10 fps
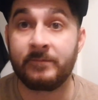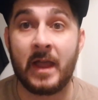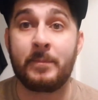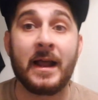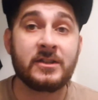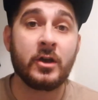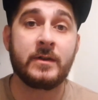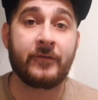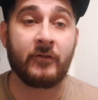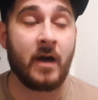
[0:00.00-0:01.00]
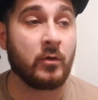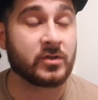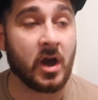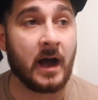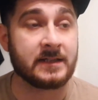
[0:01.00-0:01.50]
They play 2 different roles,
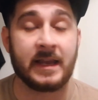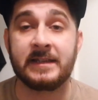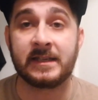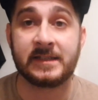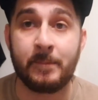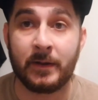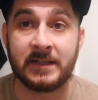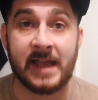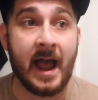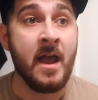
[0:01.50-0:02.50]
guys. It's as simple as that.